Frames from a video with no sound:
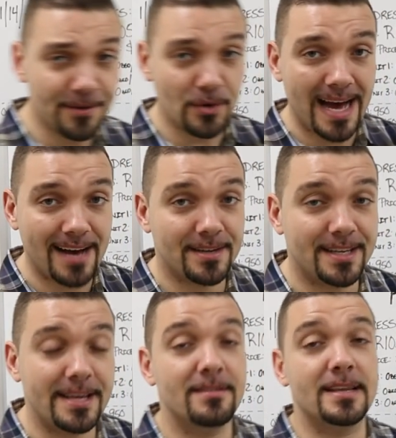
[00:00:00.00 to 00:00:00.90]
you have a
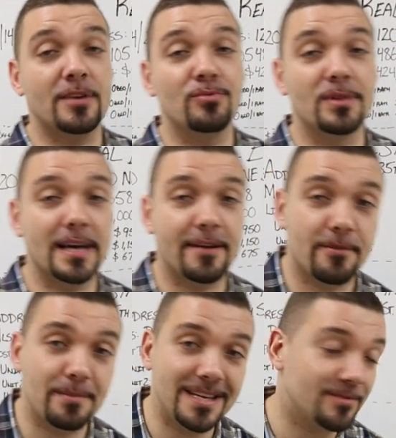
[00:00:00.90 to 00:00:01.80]
deal that you would like
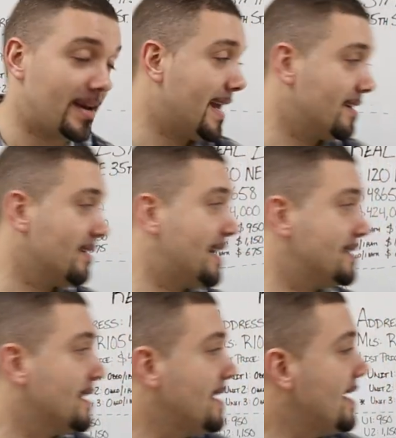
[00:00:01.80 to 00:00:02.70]
for me to
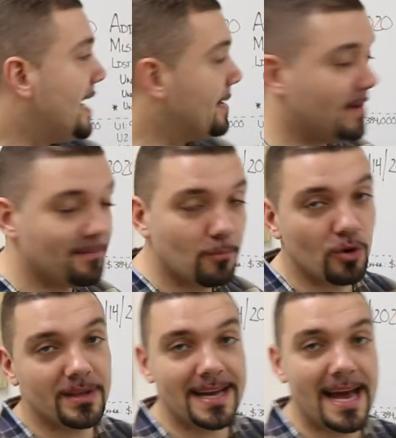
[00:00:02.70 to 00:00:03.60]
analyze, I'd be
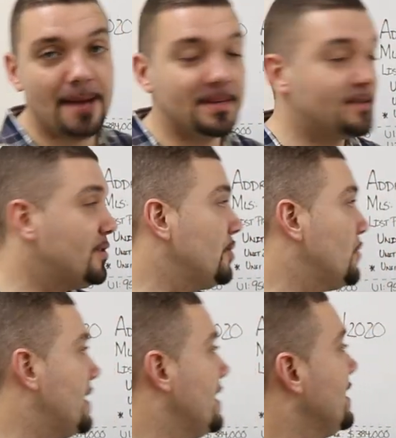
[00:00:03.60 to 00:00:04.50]
more than happy to
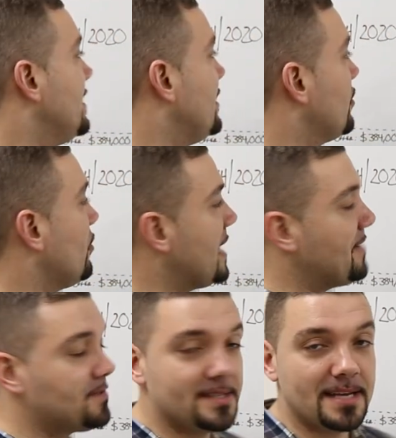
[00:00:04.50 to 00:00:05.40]
do it. You don't
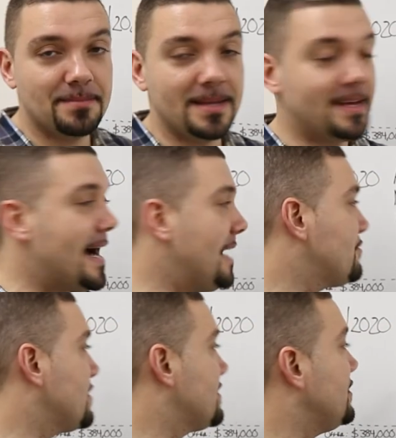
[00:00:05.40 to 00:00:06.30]
have to send me the
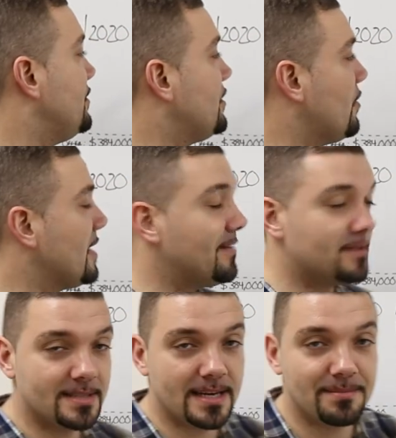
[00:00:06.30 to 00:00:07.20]
address. You don't have
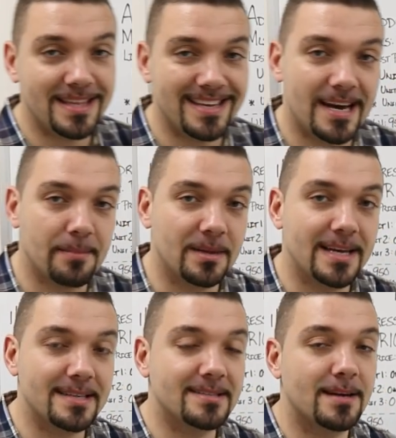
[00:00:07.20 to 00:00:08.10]
to send me the
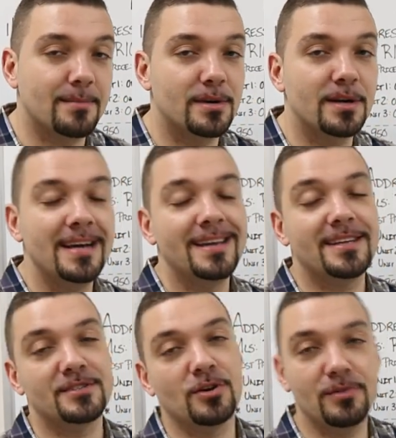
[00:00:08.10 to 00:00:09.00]
MLS number.
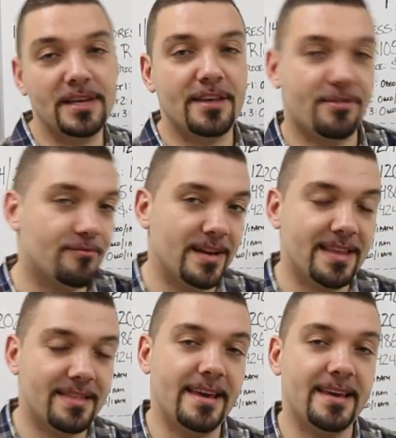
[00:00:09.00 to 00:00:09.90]
There's only three
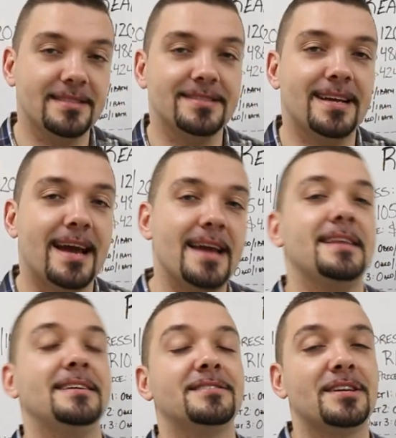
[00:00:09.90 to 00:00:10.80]
things that I
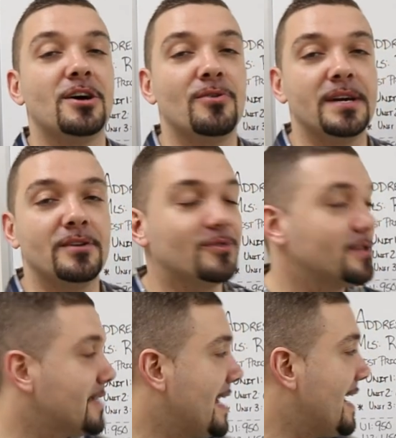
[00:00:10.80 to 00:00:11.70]
need to know in
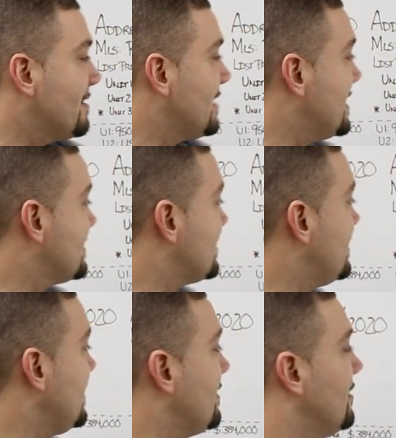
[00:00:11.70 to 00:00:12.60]
order to analyze the
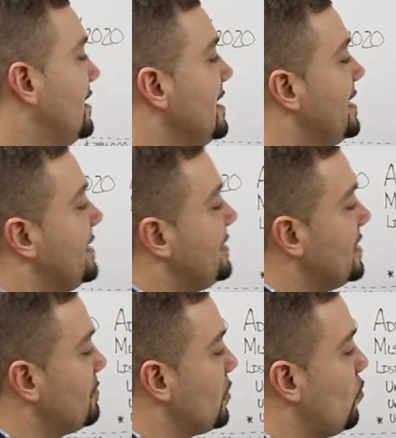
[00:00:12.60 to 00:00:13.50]
deal.
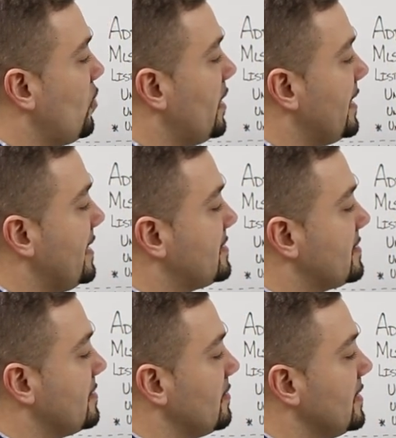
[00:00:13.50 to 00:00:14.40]
Number one,
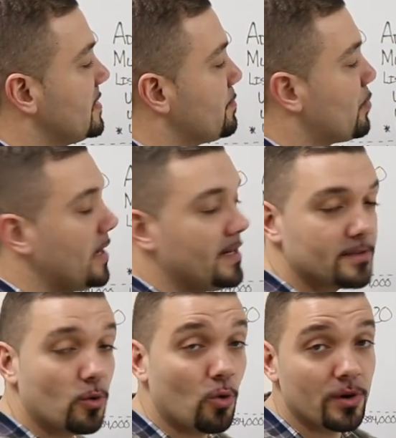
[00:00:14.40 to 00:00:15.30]
it's the list
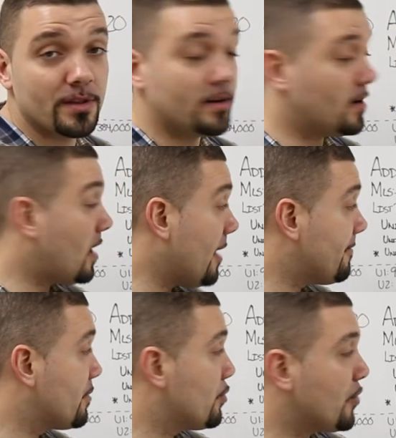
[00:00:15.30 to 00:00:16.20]
price or the
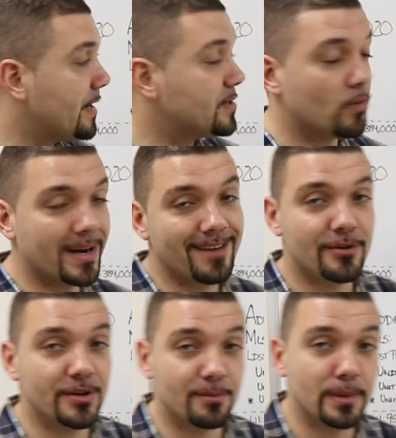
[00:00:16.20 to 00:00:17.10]
offer price,
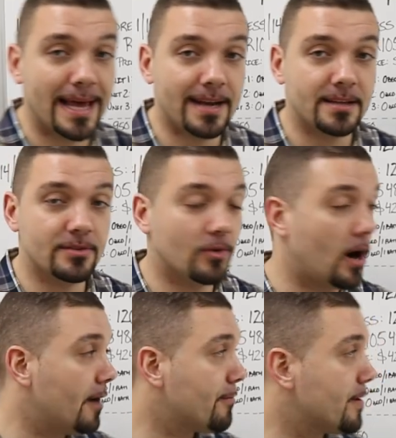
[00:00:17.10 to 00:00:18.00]
whatever you're planning to
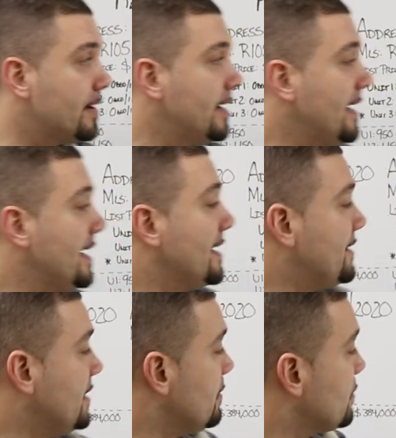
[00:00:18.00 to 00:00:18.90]
offer.
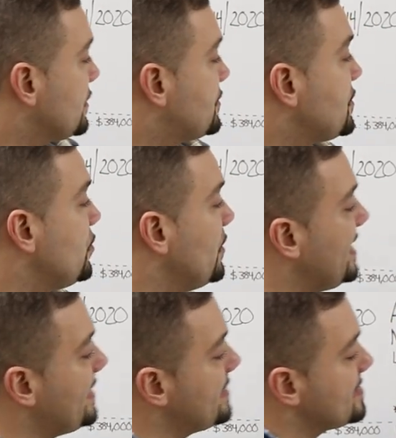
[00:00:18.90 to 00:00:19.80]
Number two,
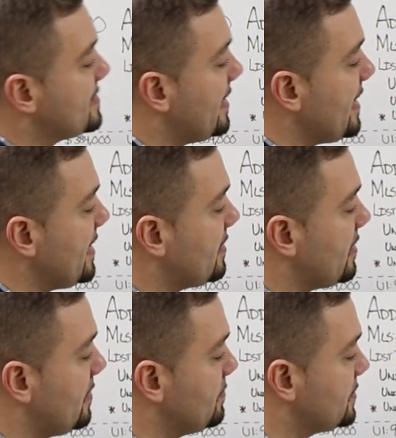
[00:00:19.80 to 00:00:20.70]
it is the
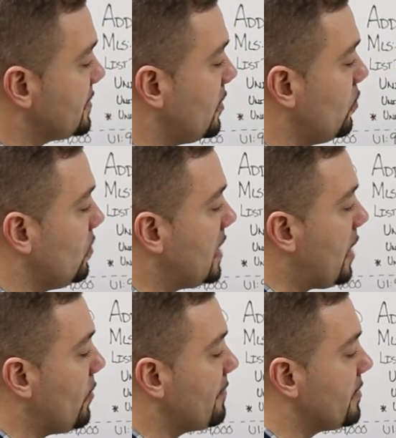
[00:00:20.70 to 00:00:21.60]
income. So
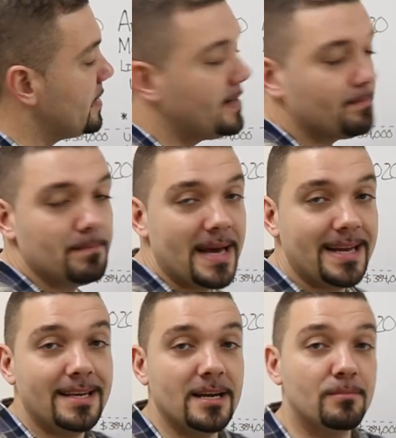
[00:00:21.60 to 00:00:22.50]
however
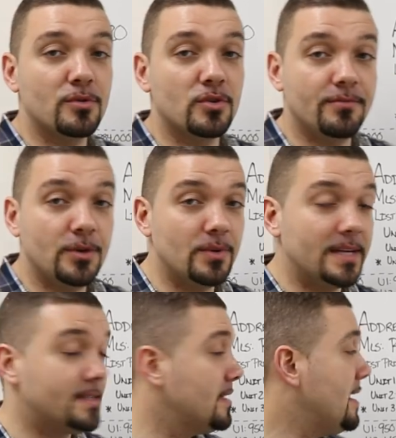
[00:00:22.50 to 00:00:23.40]
many number of
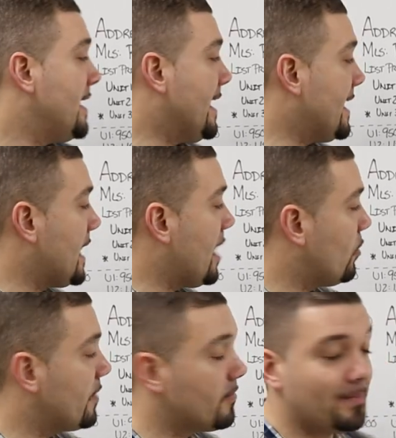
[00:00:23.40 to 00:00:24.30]
units and
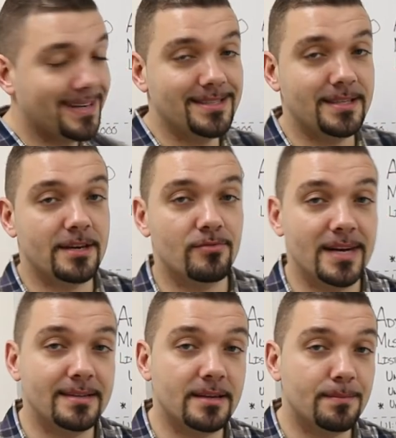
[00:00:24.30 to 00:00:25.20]
however much they're
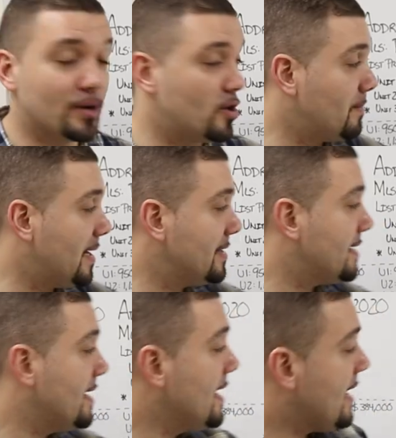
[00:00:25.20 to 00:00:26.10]
rented per
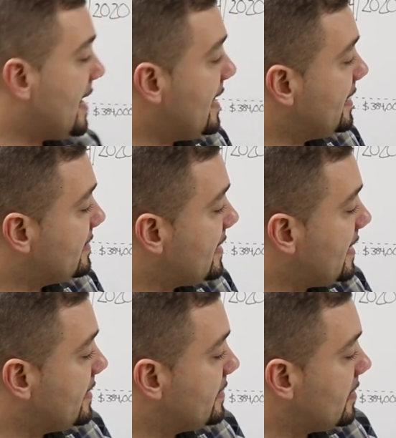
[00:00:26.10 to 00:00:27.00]
month. And
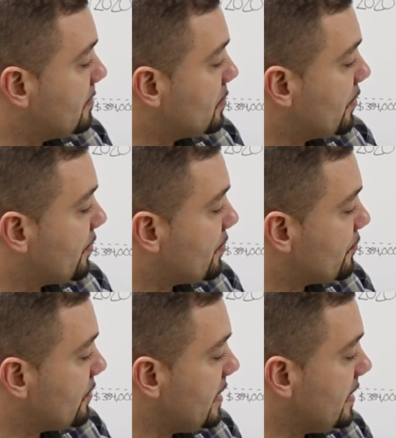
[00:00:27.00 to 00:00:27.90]
then number
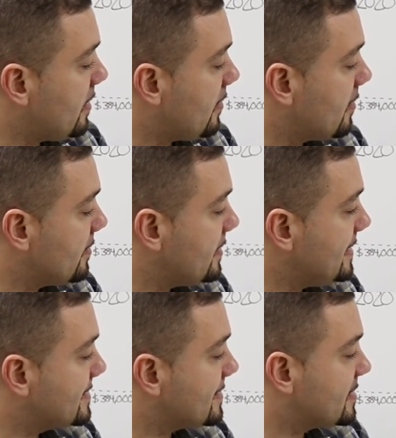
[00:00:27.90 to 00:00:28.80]
three are
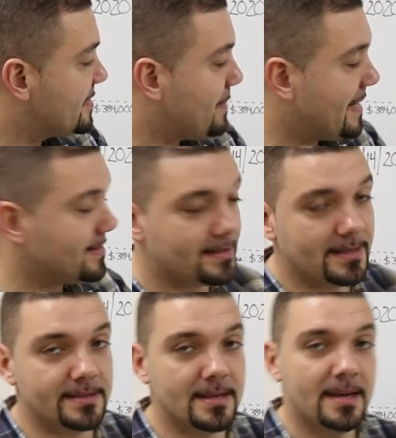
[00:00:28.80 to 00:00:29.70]
these expenses